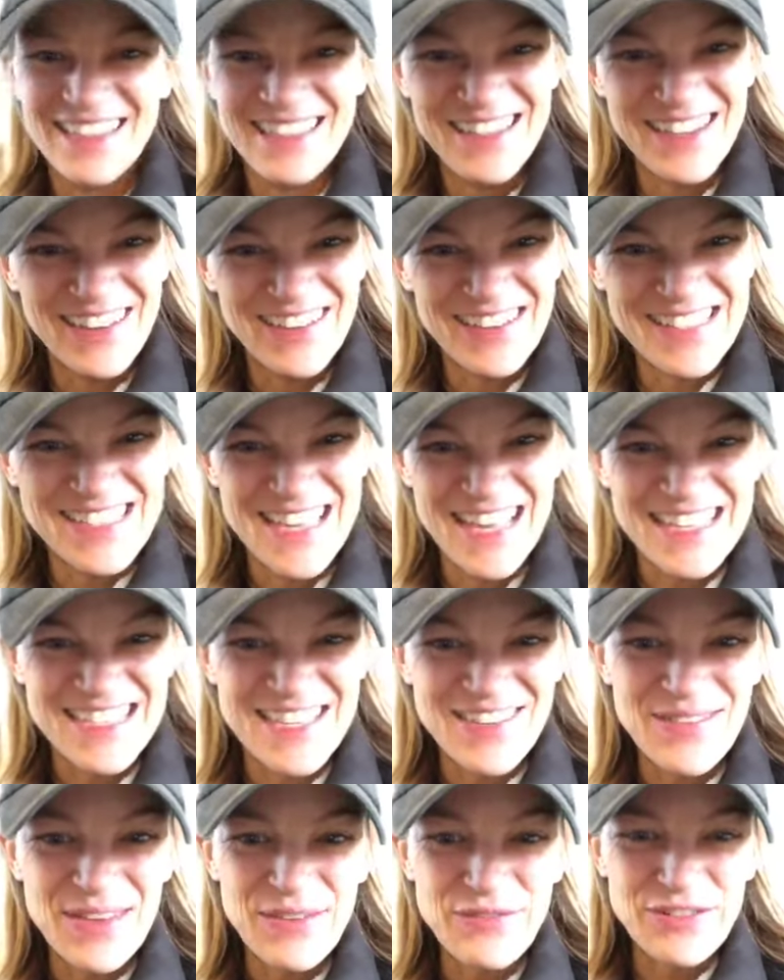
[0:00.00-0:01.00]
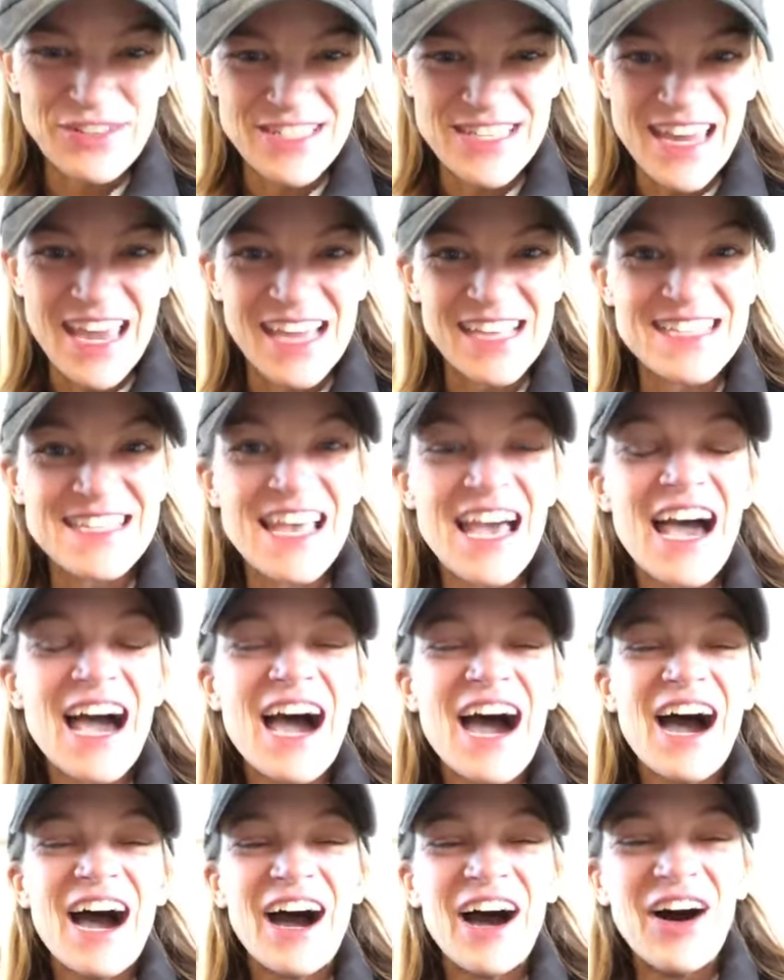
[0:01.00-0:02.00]
no one's asking me for snacks.
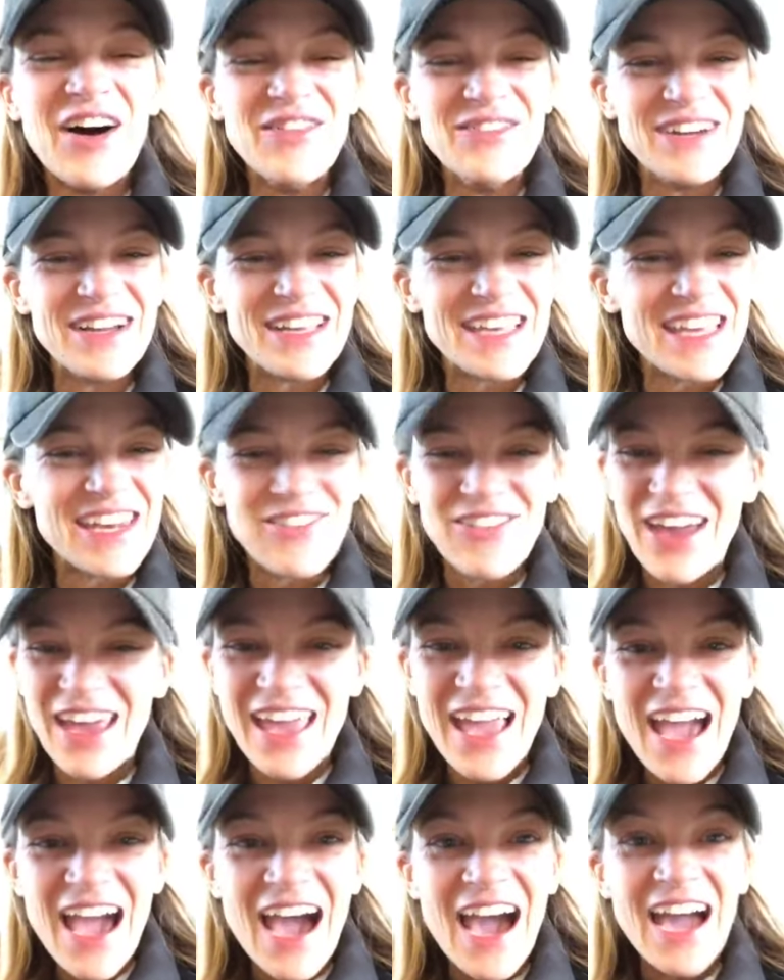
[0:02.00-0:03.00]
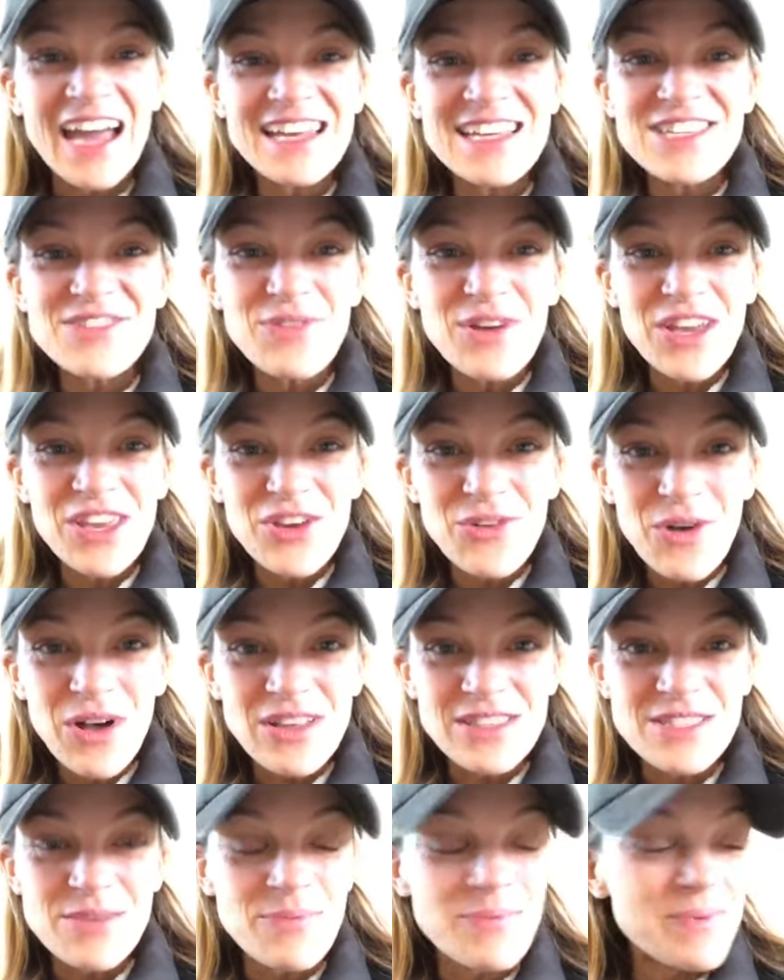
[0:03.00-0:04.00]
Um, anyway, I just want you all
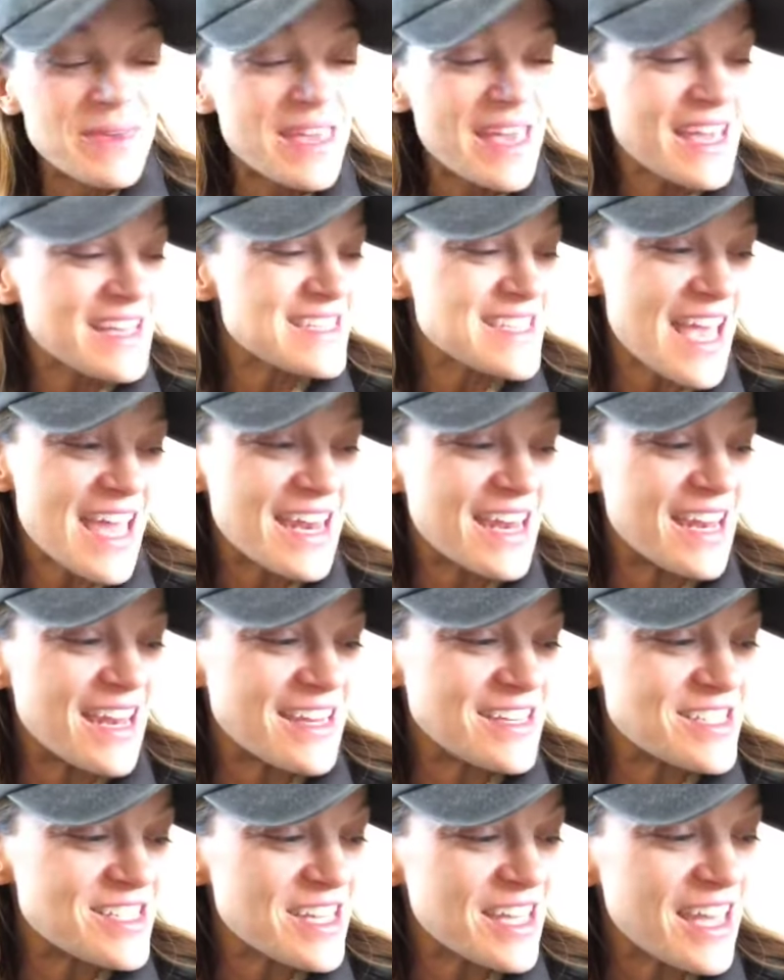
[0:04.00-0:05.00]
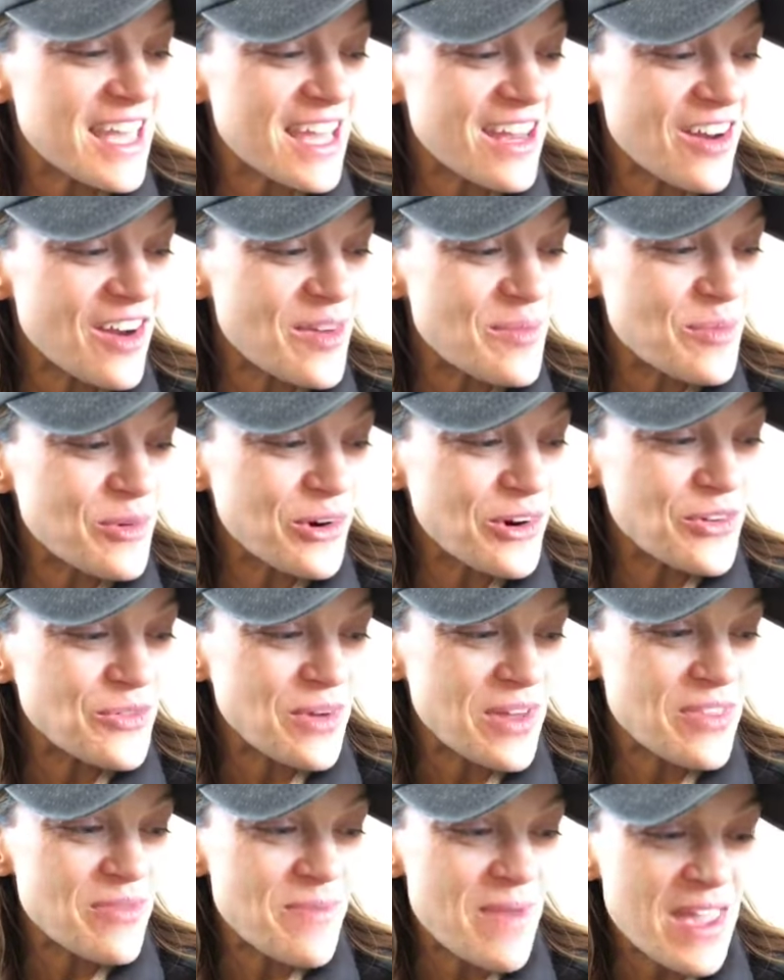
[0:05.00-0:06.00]
to be excited and to get on board
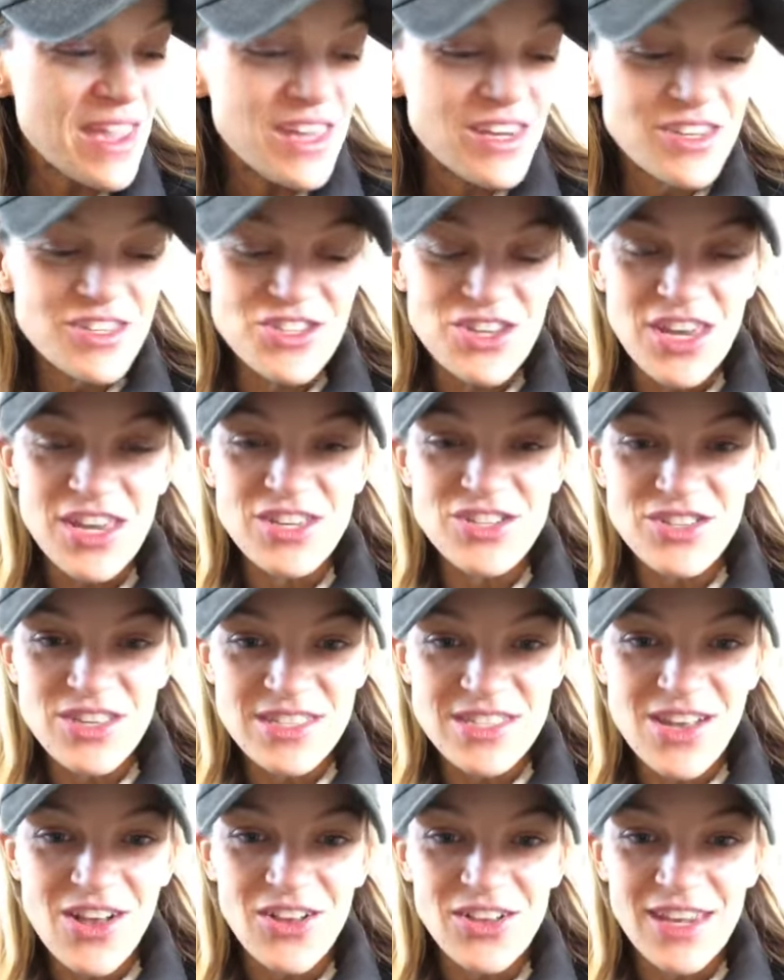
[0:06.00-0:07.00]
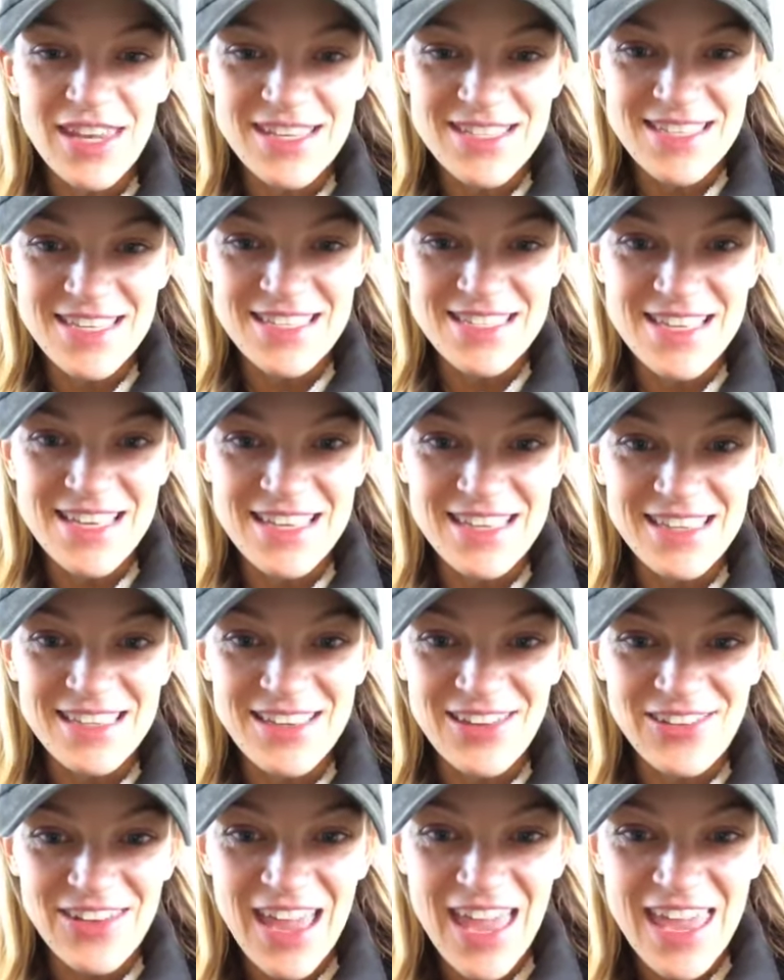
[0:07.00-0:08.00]
with making a change this holiday season,
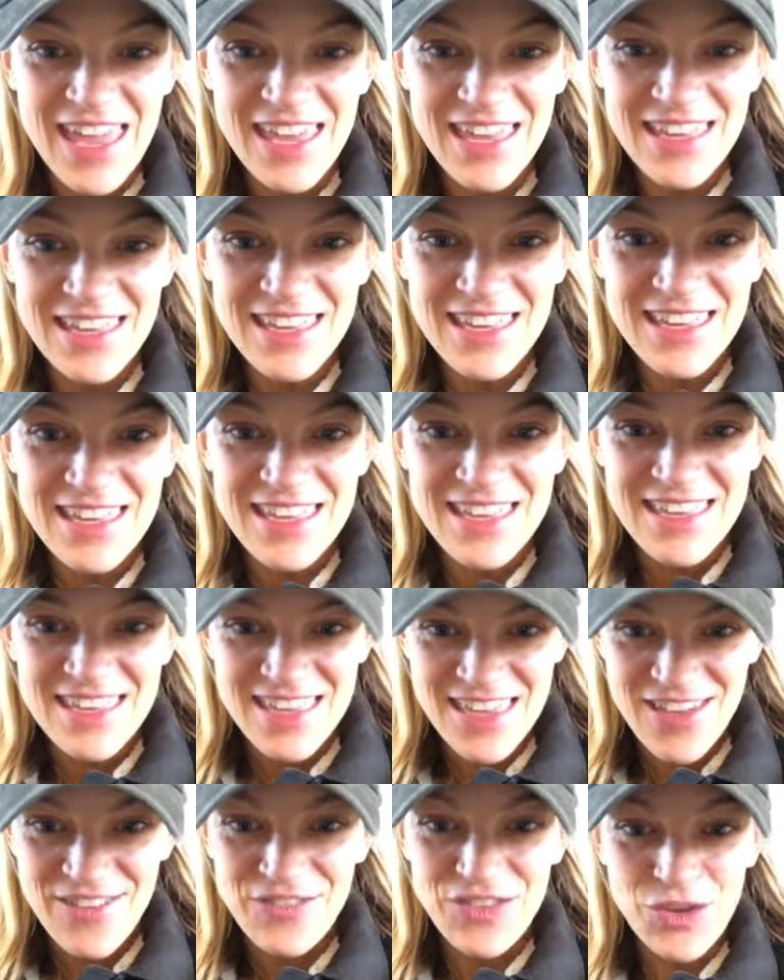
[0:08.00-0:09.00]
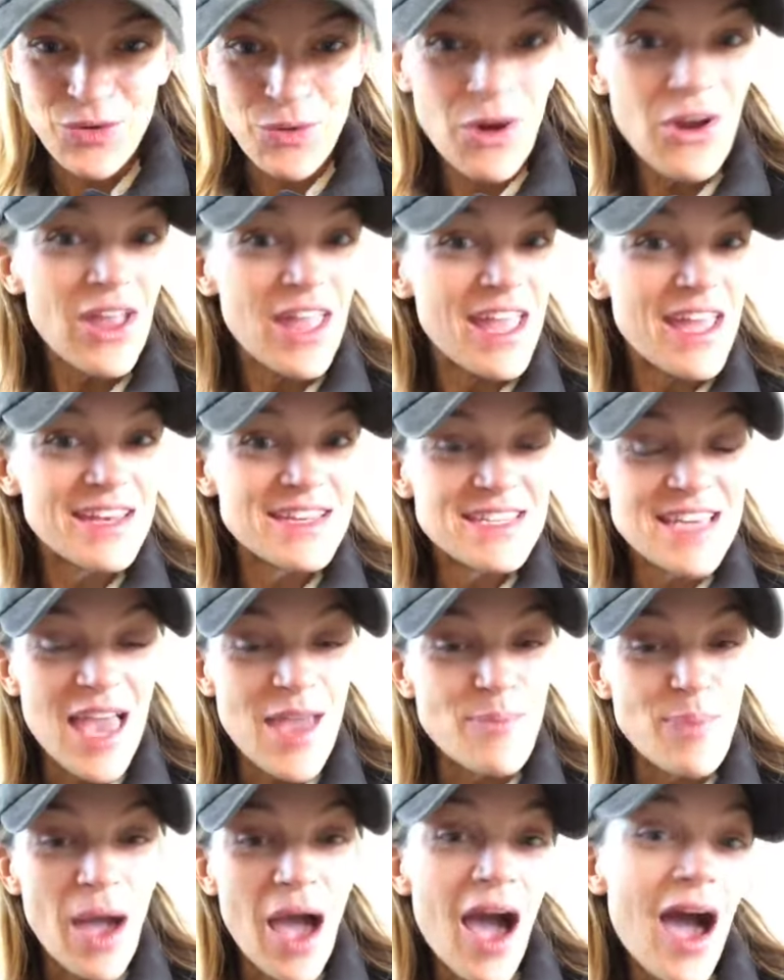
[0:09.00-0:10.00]
okay? If you are in,
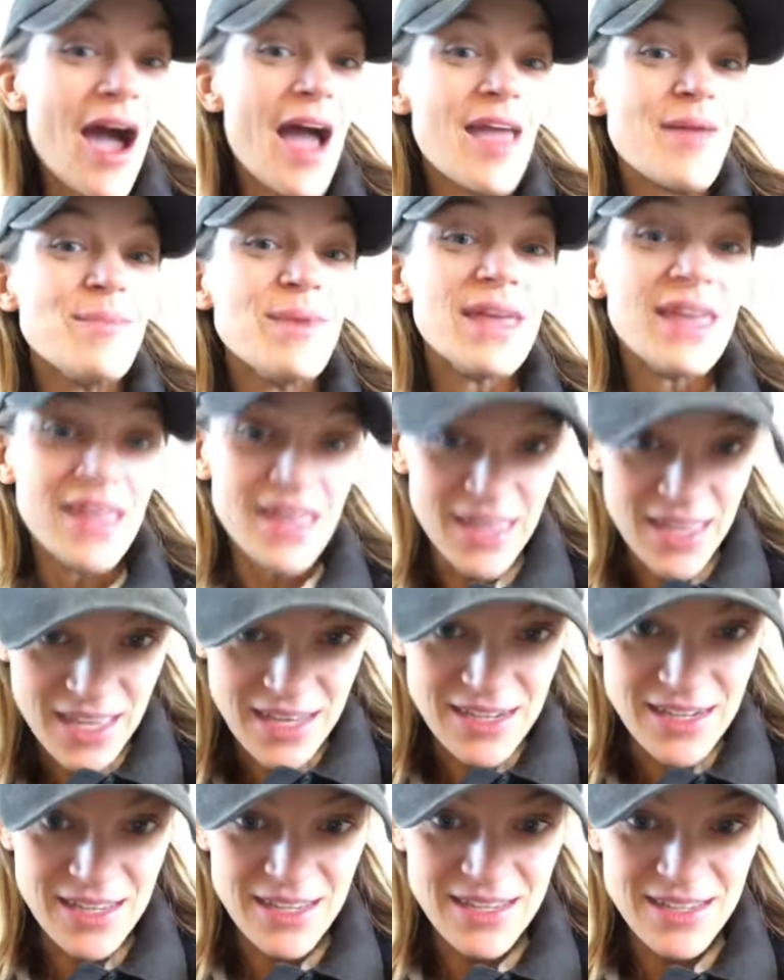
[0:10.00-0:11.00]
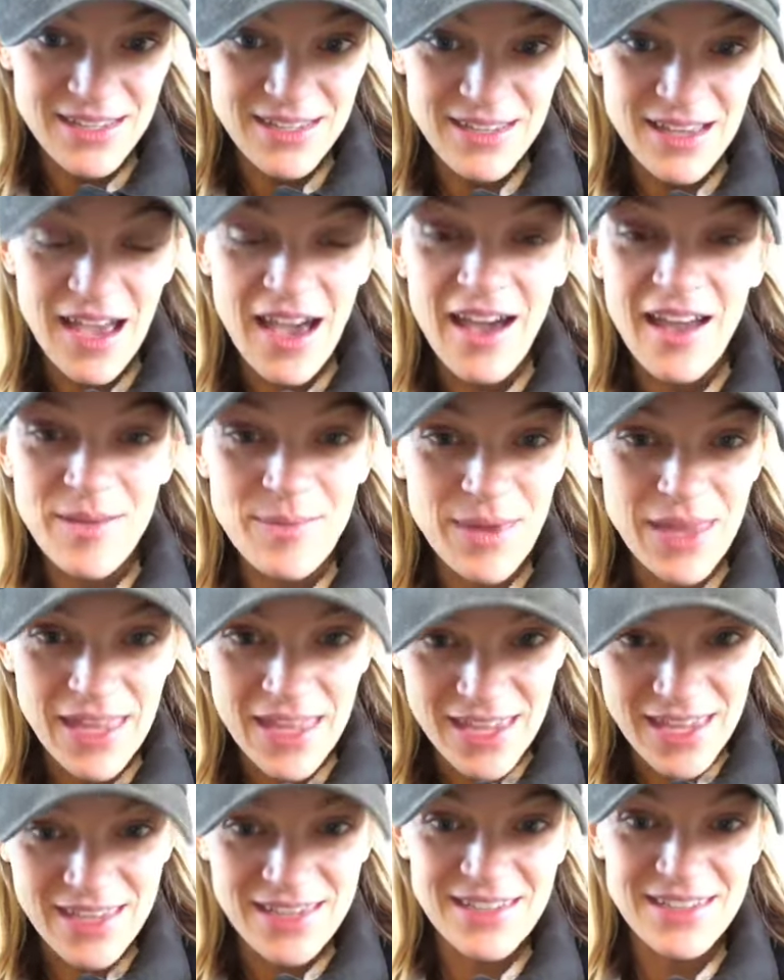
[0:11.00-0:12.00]
type I'm in. I'm
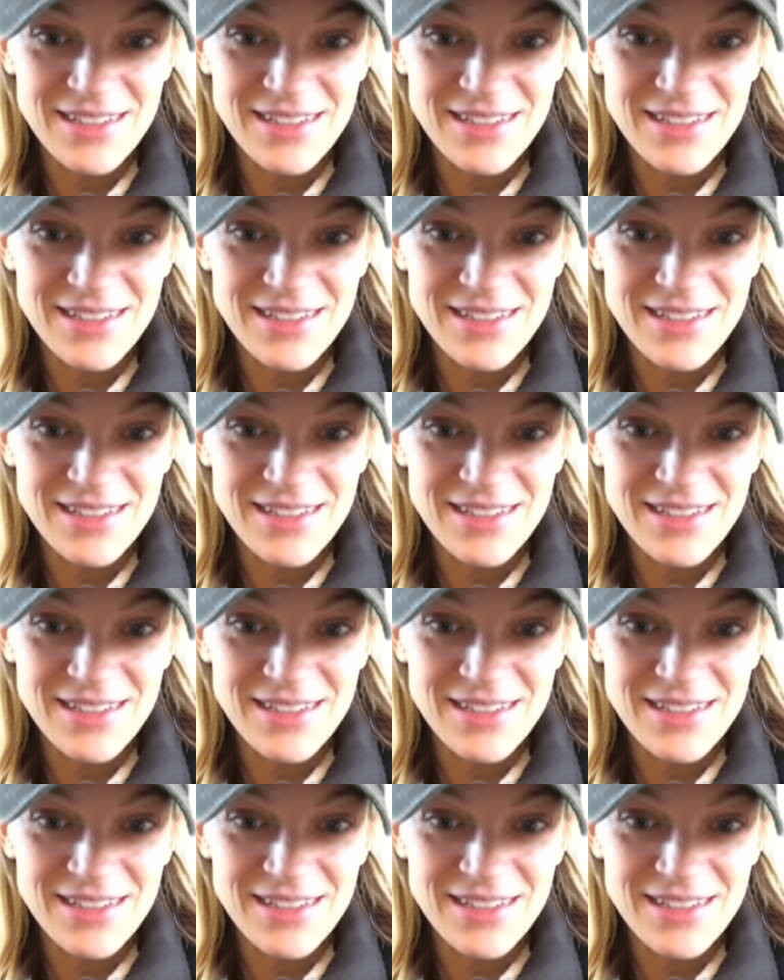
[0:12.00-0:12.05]
in.